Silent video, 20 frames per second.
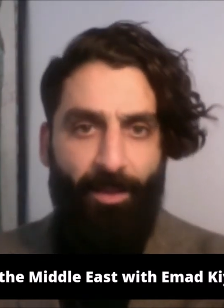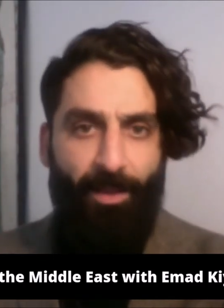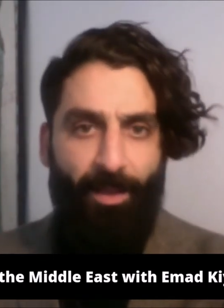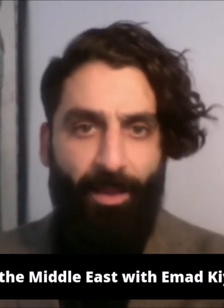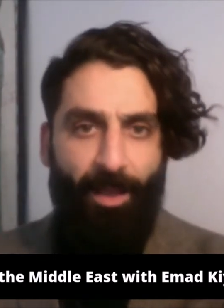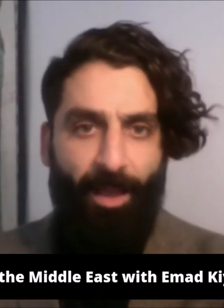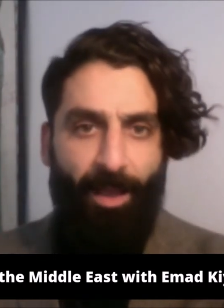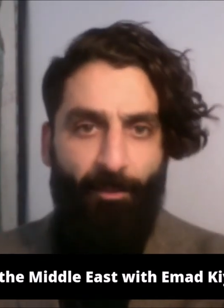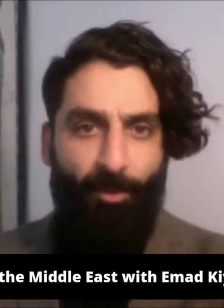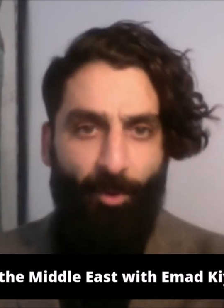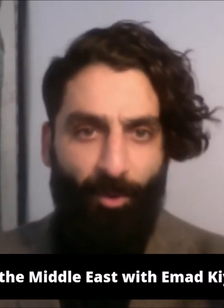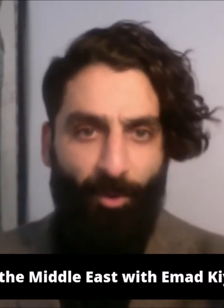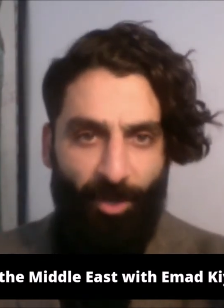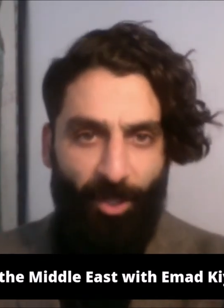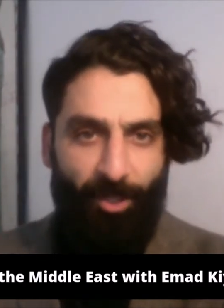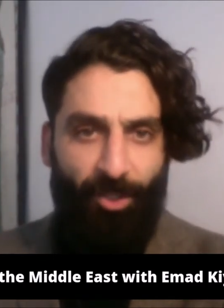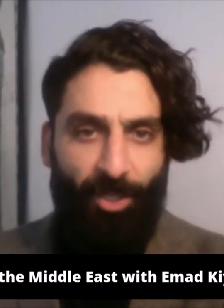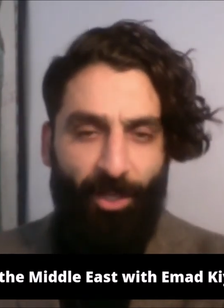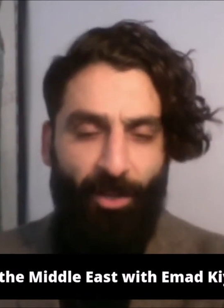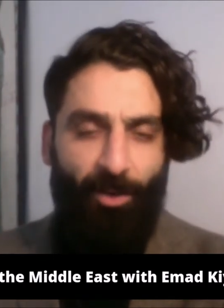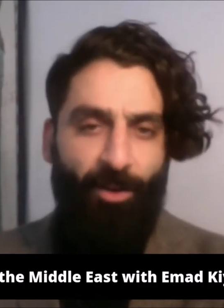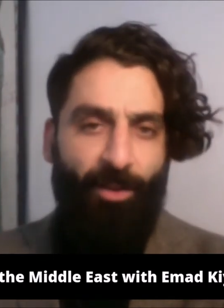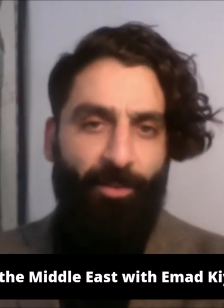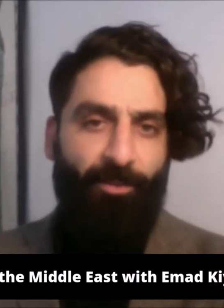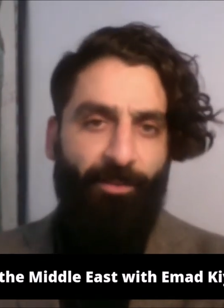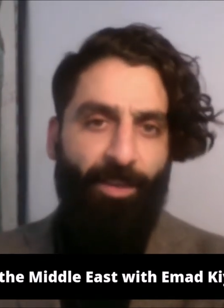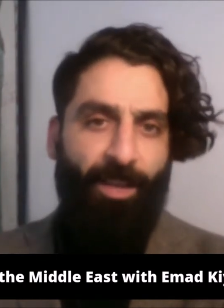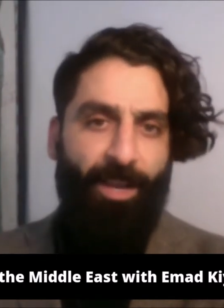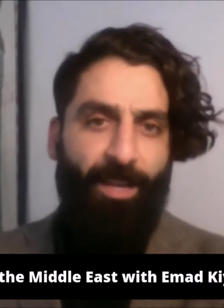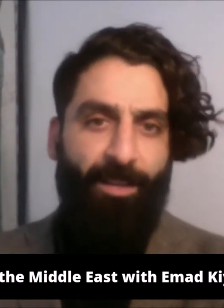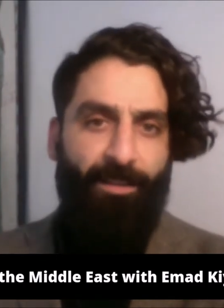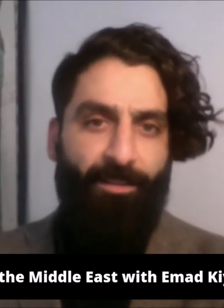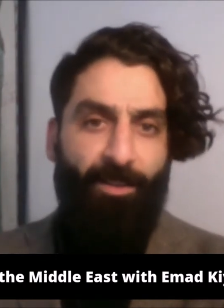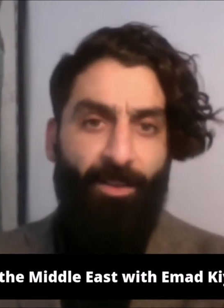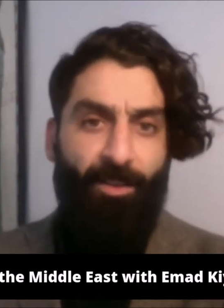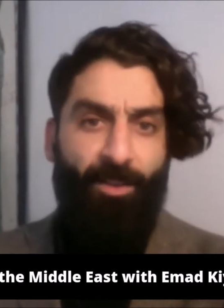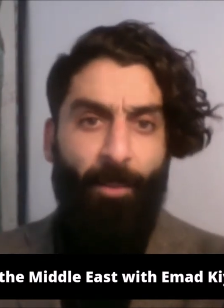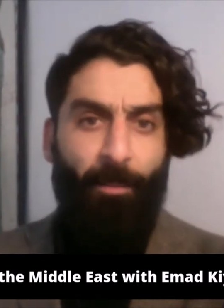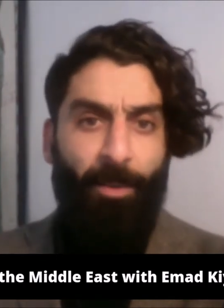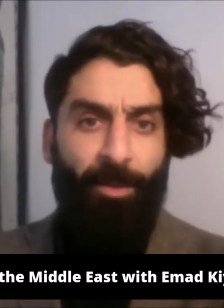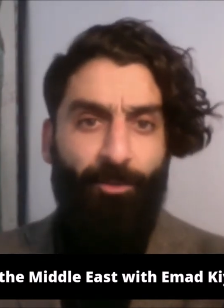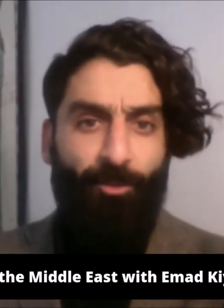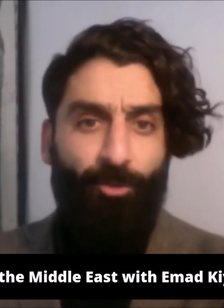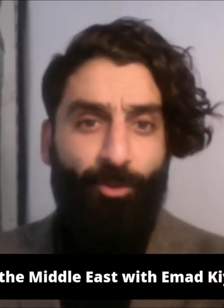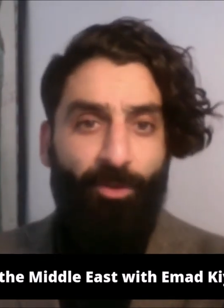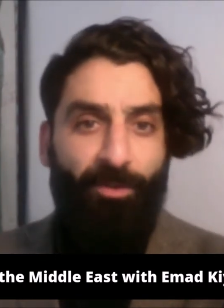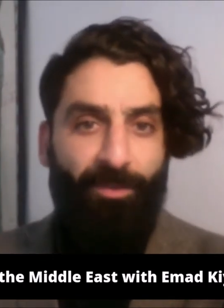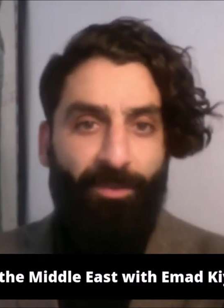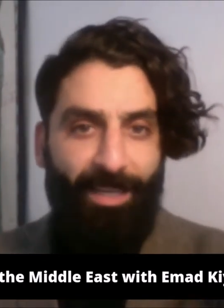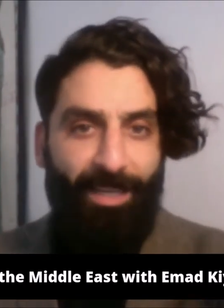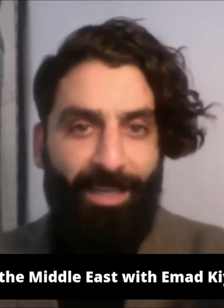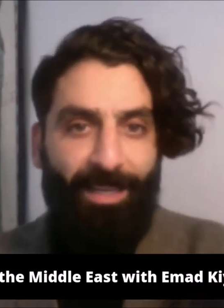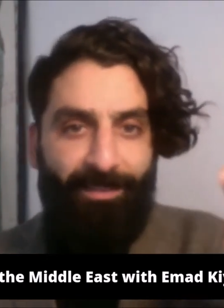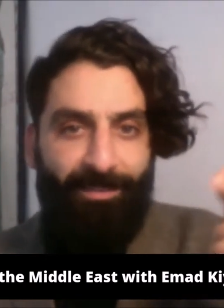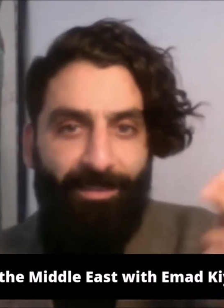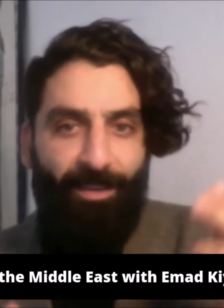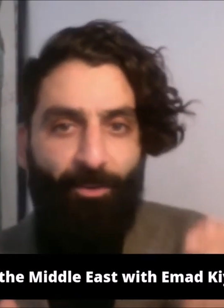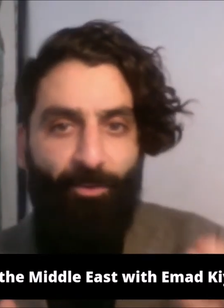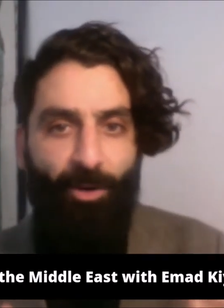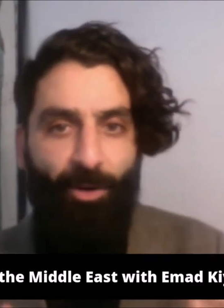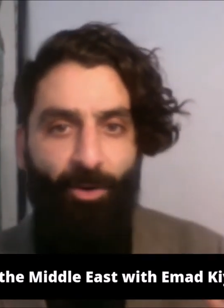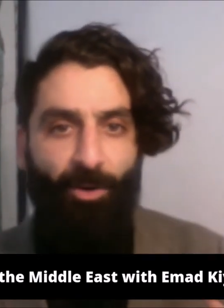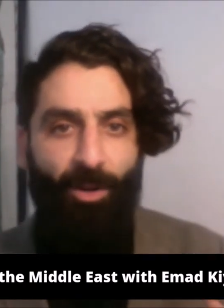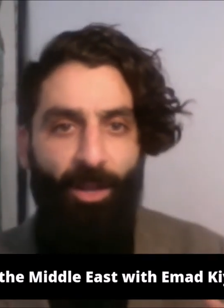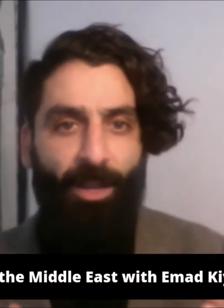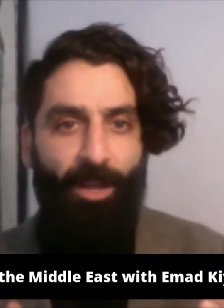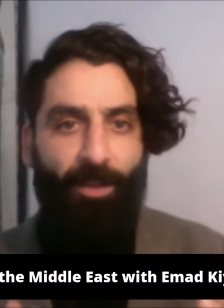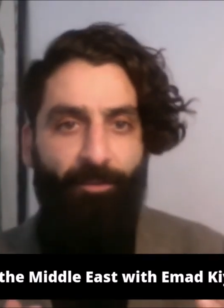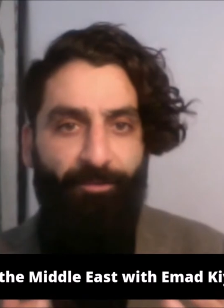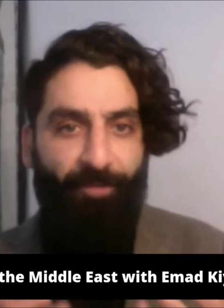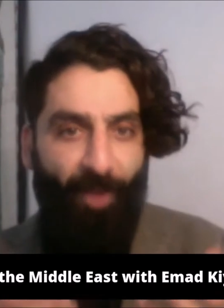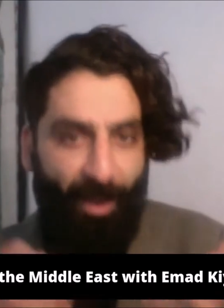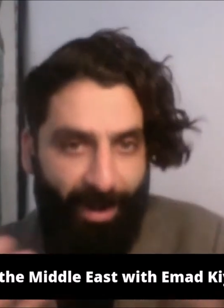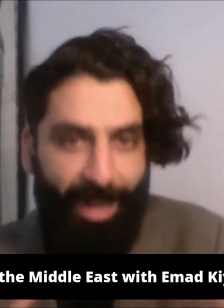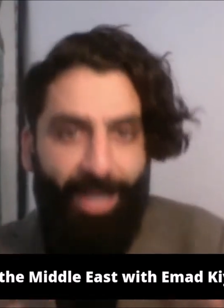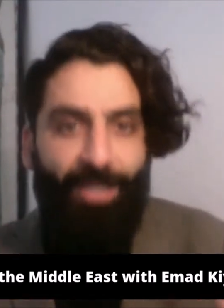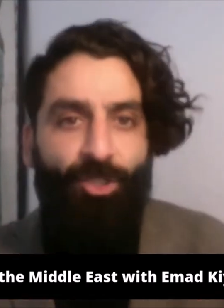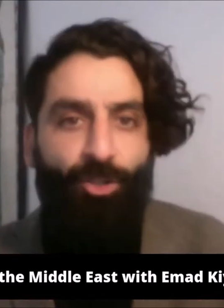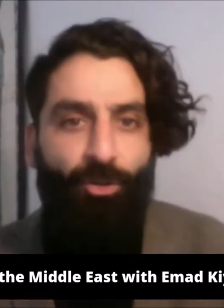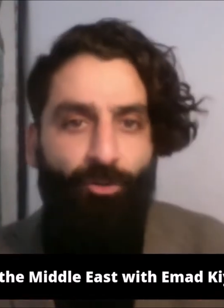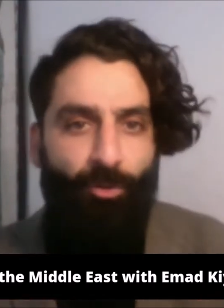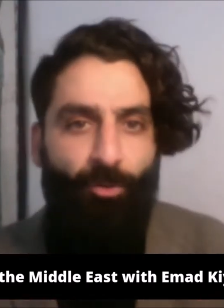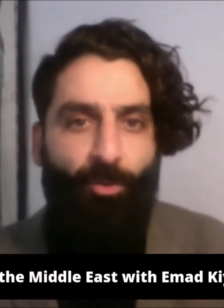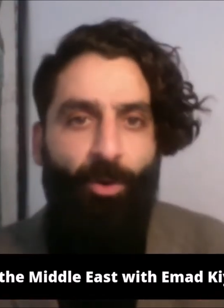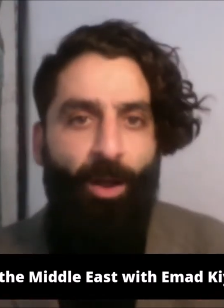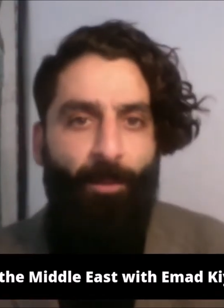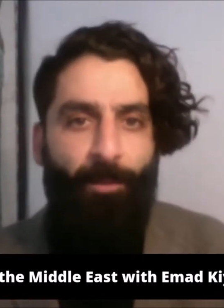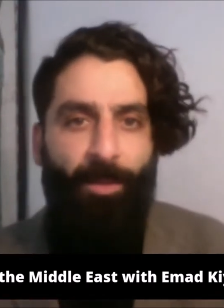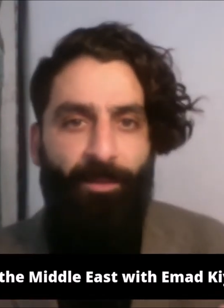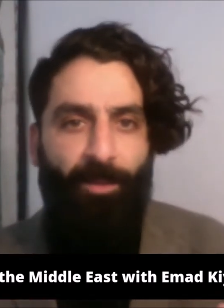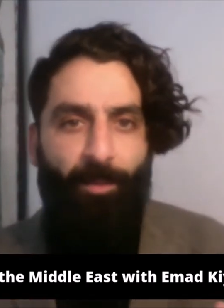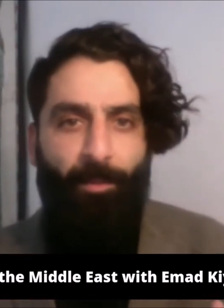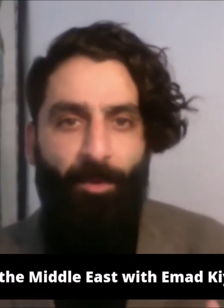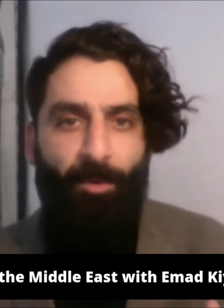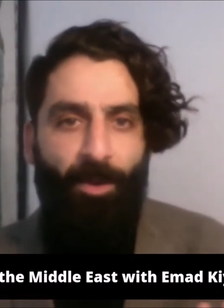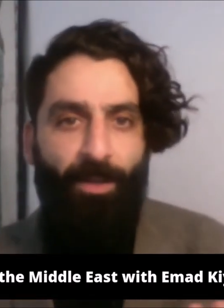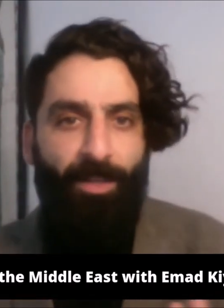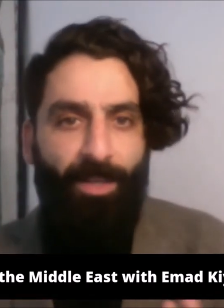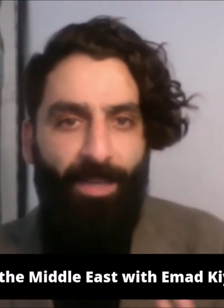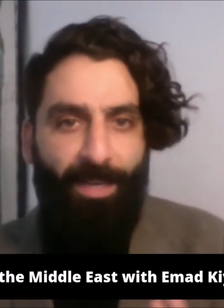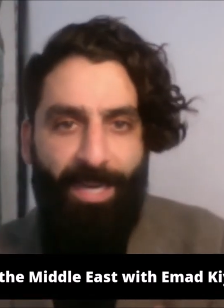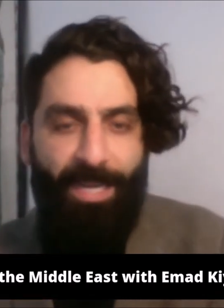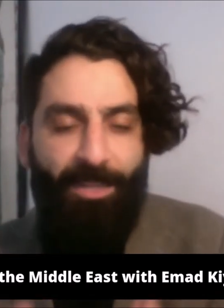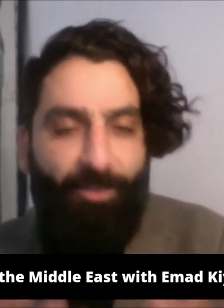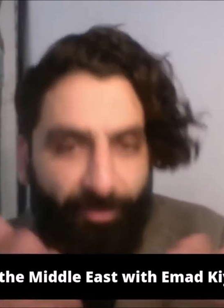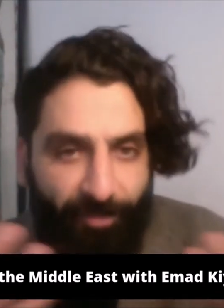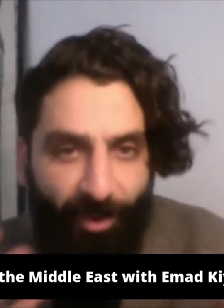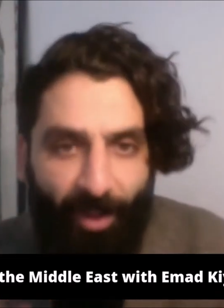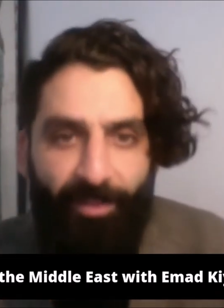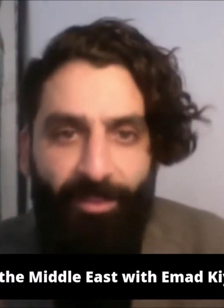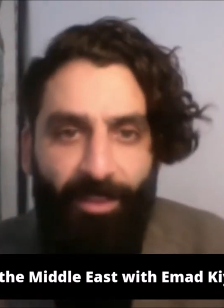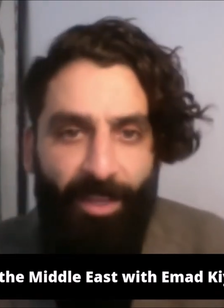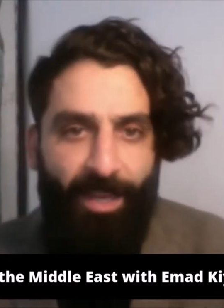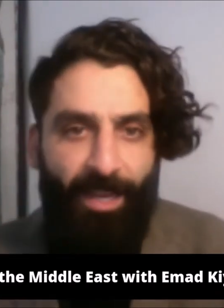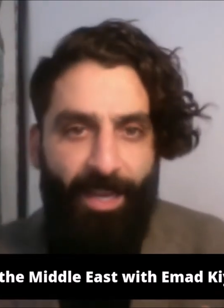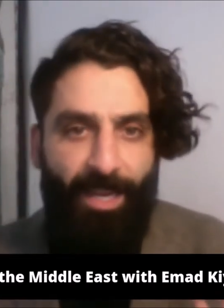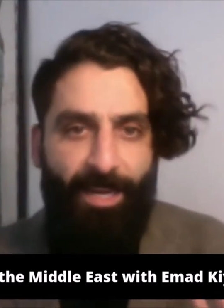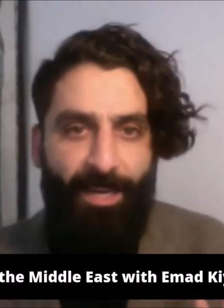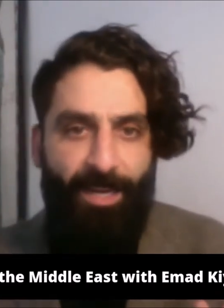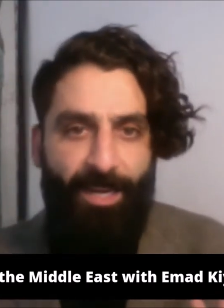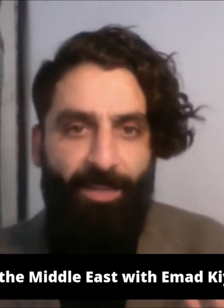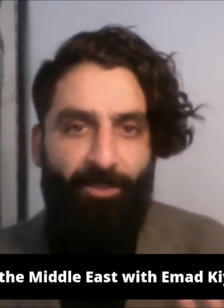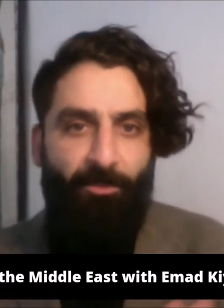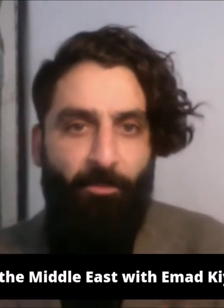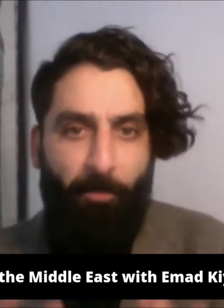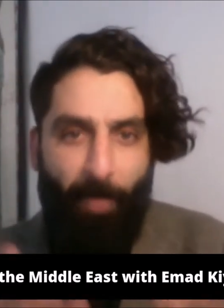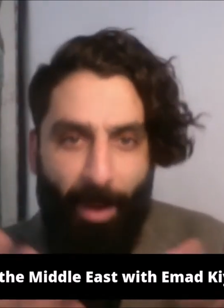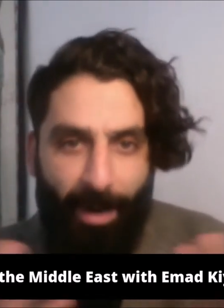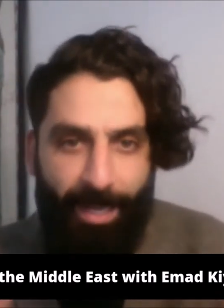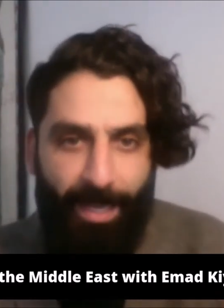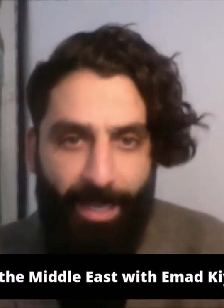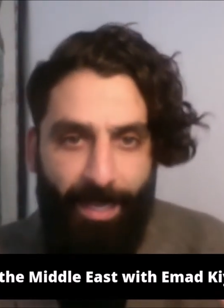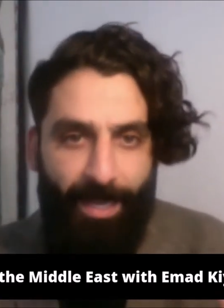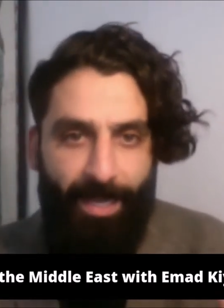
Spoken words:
And we'll touch on that in a second. Number two, it's a financial requirement. Am I right? It needs funding. It needs money.